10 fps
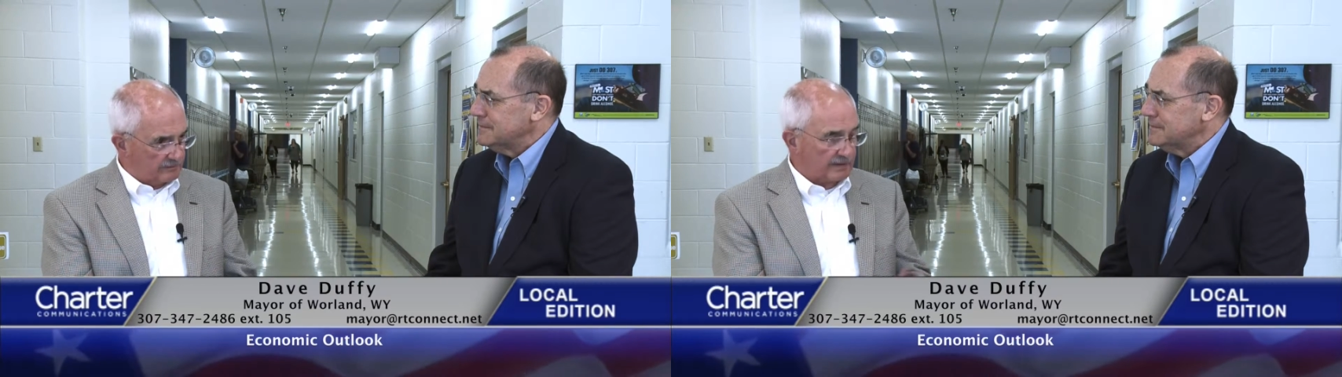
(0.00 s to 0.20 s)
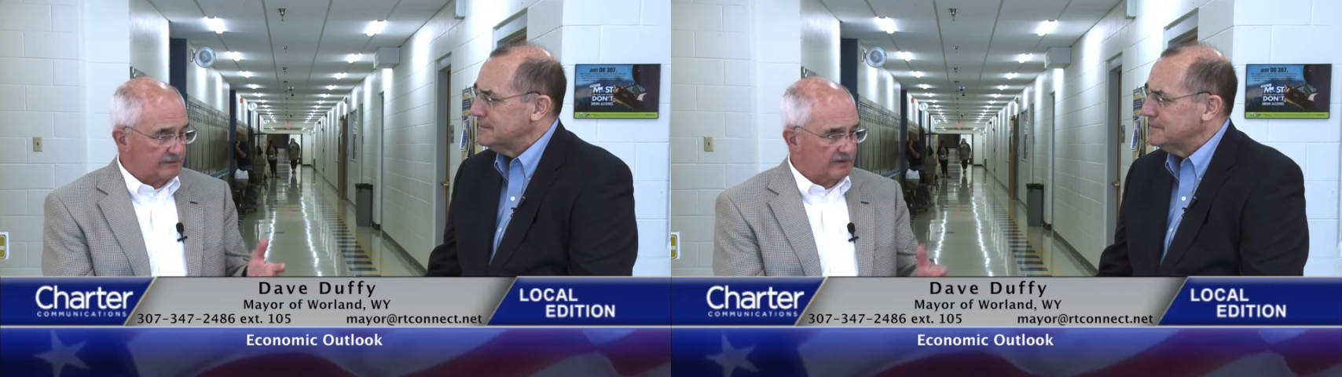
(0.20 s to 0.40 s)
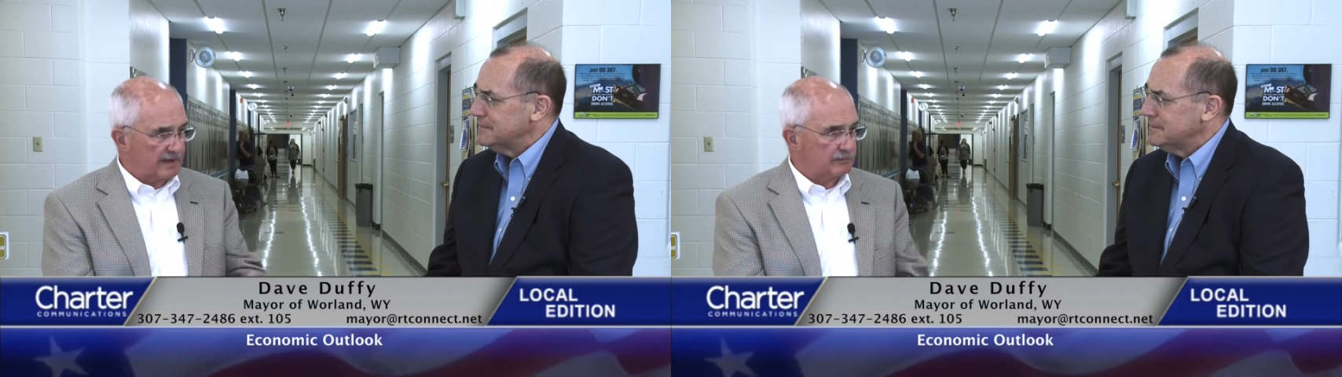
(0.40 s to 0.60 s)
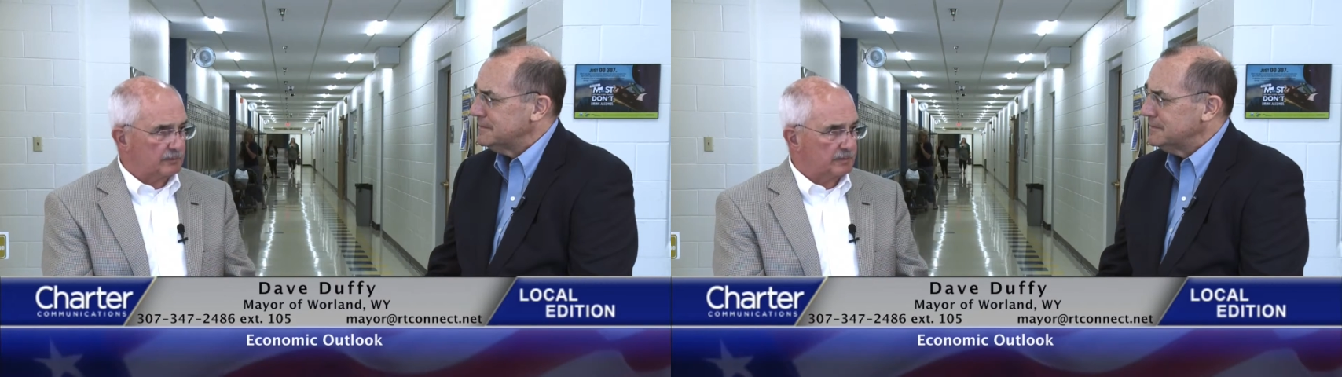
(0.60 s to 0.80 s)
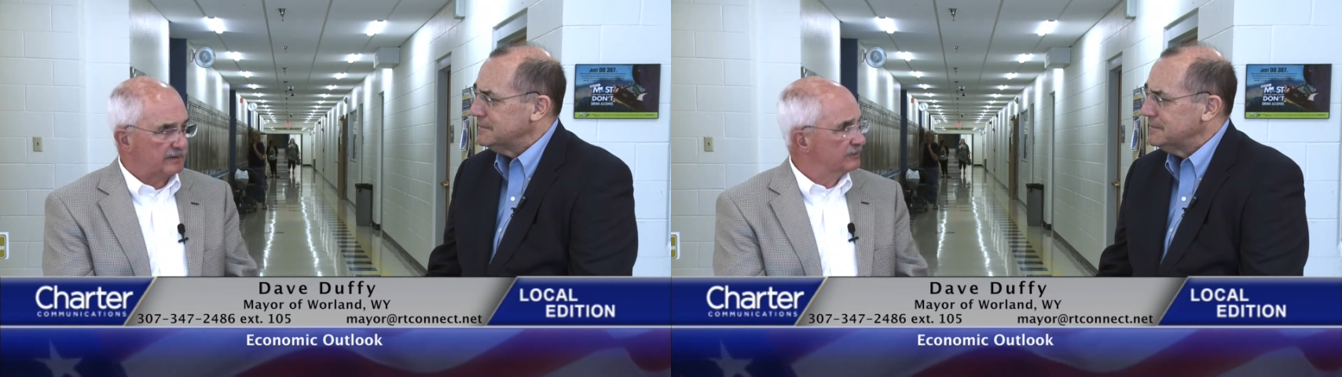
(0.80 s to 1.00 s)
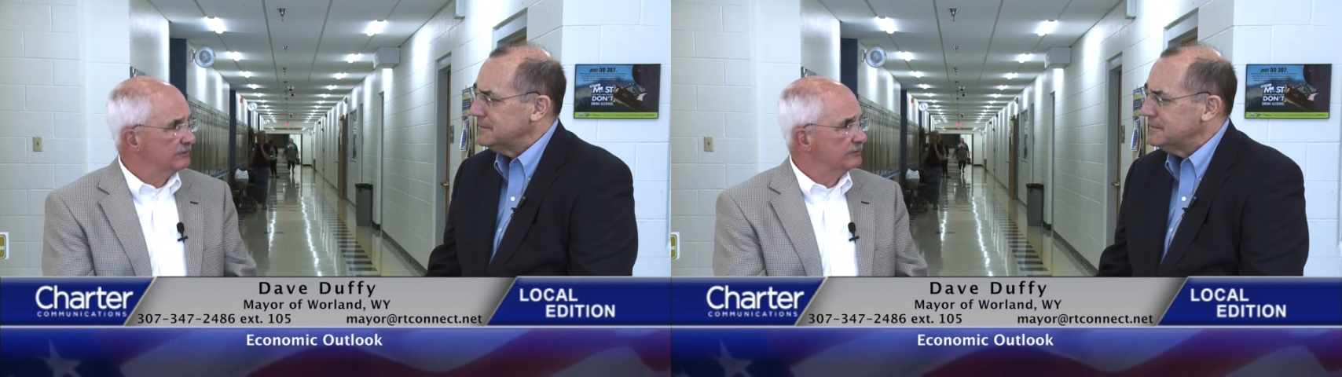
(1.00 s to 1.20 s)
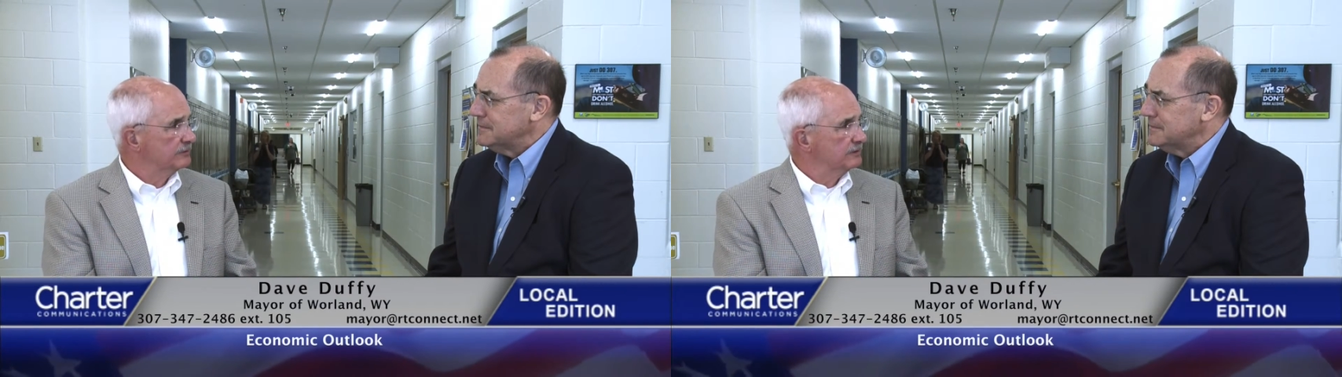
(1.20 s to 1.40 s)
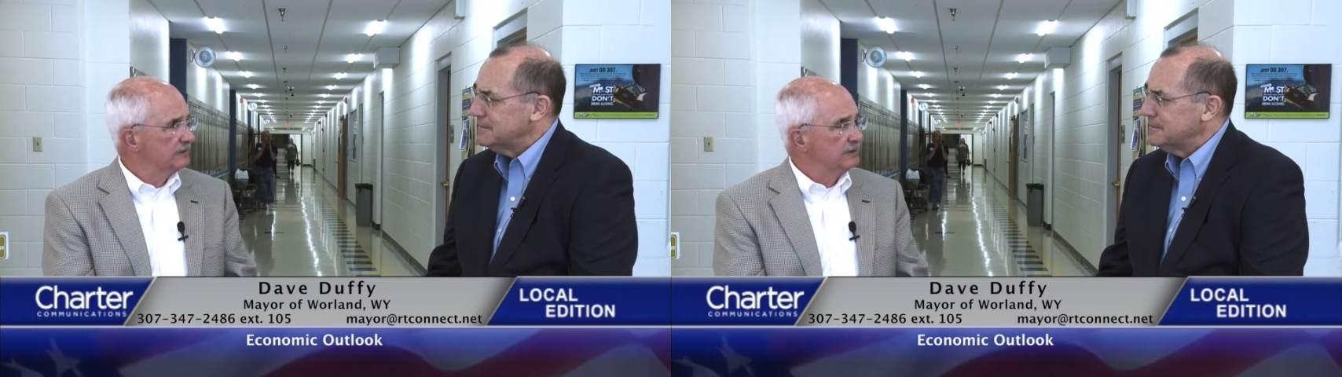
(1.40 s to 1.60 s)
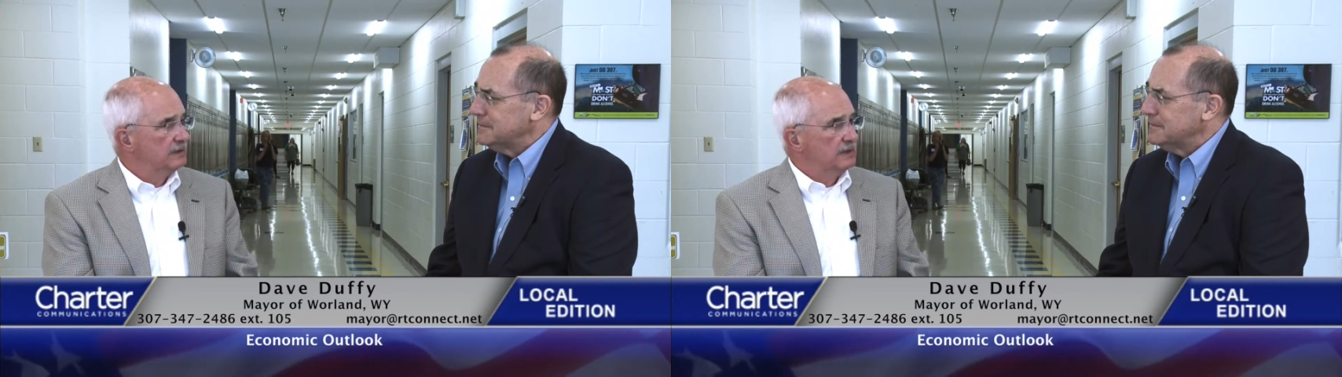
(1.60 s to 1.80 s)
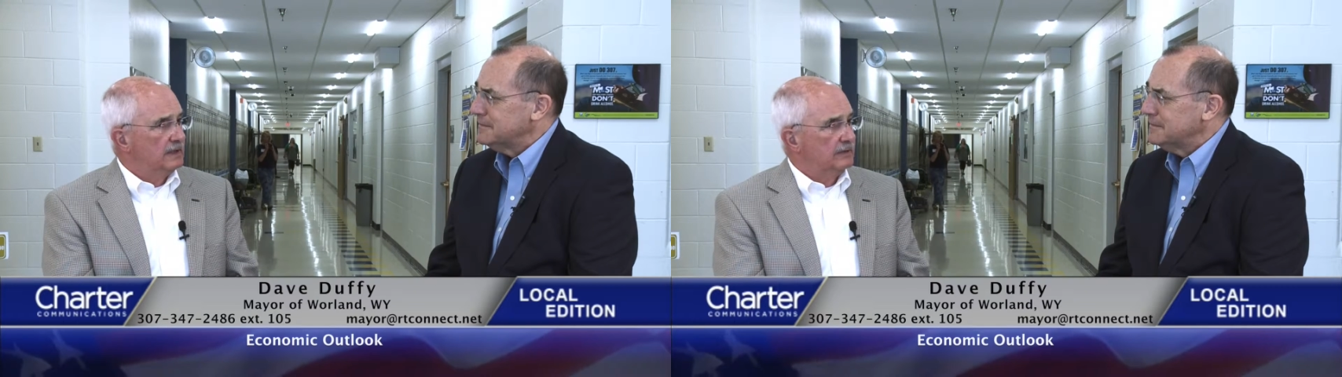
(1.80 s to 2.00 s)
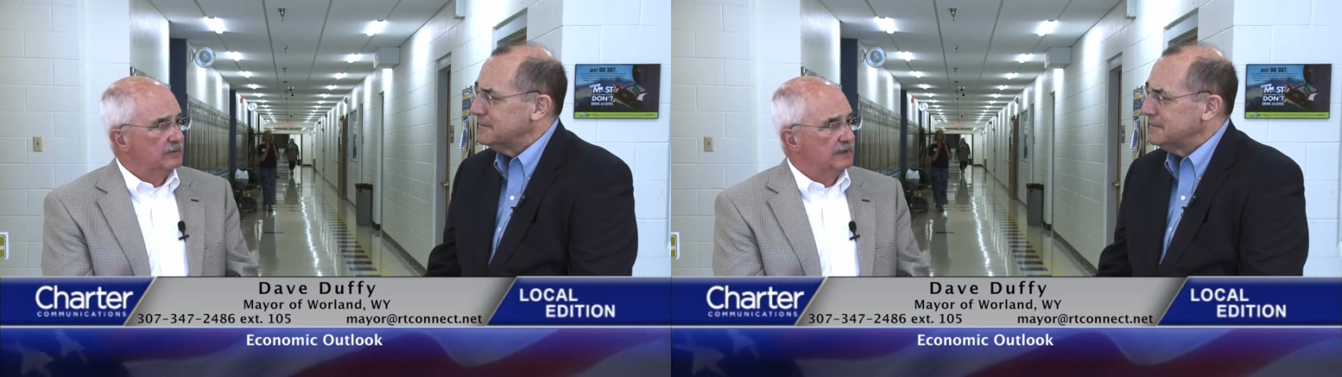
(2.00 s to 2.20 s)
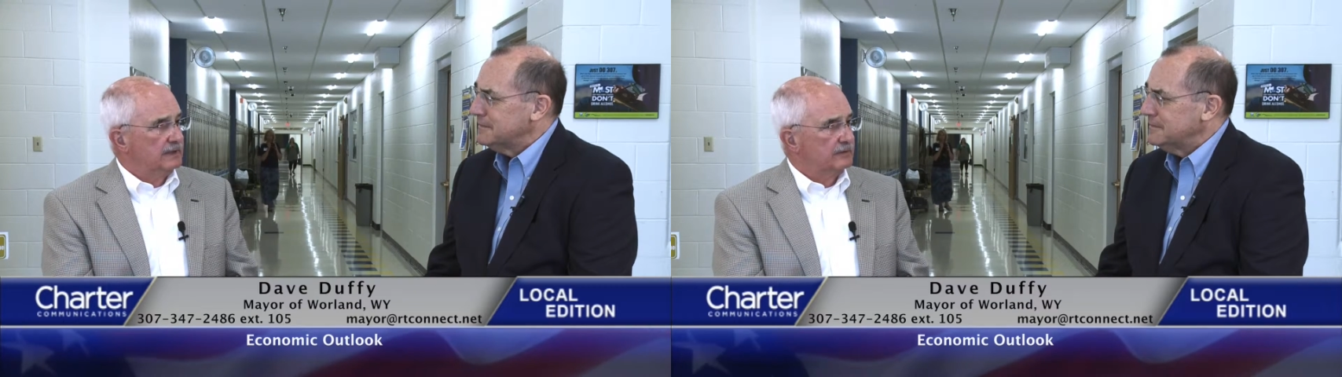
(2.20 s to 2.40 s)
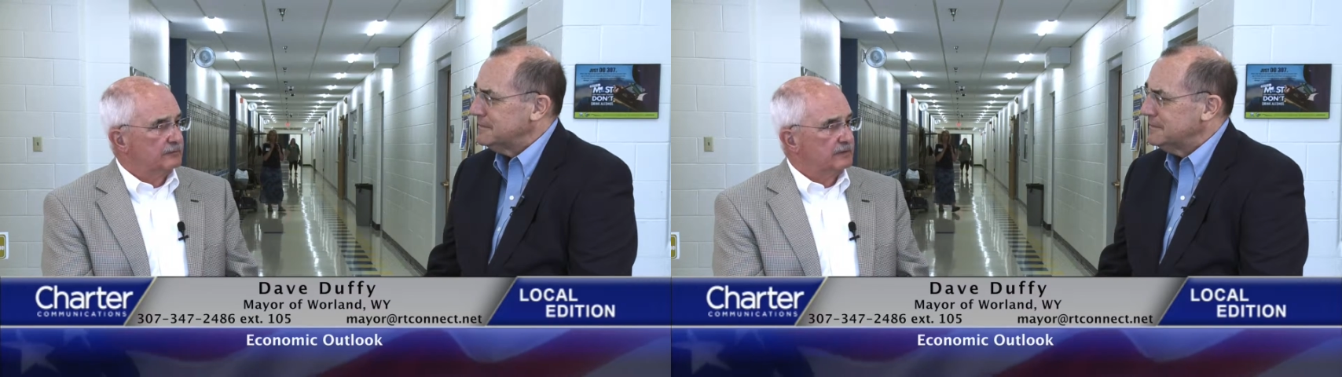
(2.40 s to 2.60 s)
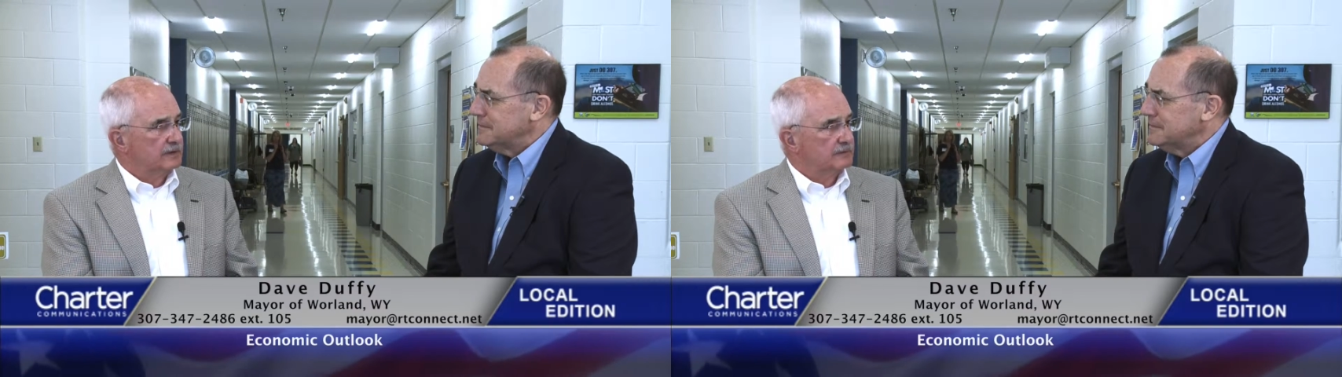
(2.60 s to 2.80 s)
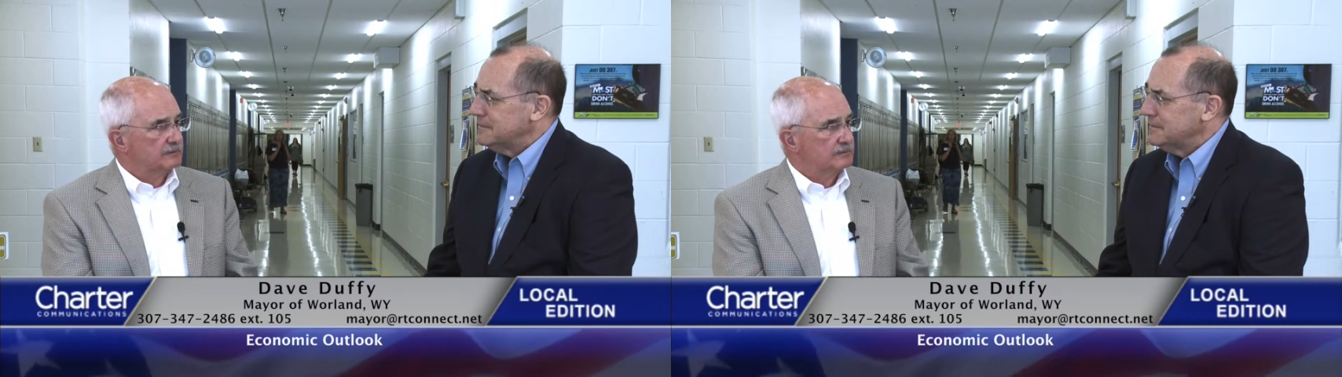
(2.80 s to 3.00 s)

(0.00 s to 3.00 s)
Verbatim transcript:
Speaker 1: that's Admiral Beverages, and we have a